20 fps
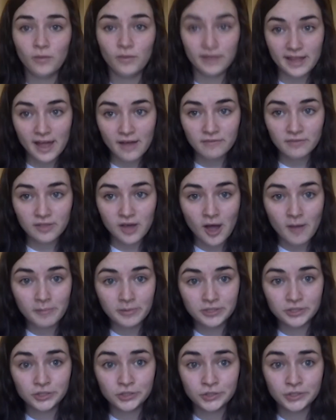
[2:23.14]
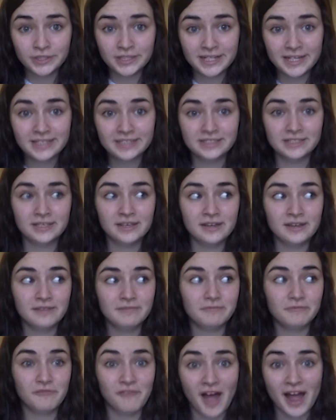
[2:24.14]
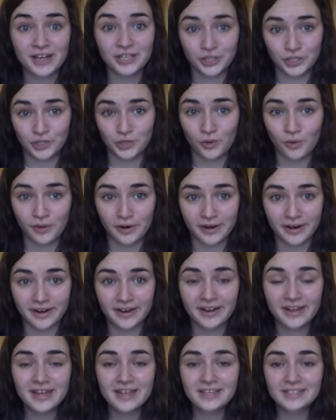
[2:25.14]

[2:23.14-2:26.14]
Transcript: We have the opportunity to find a cure.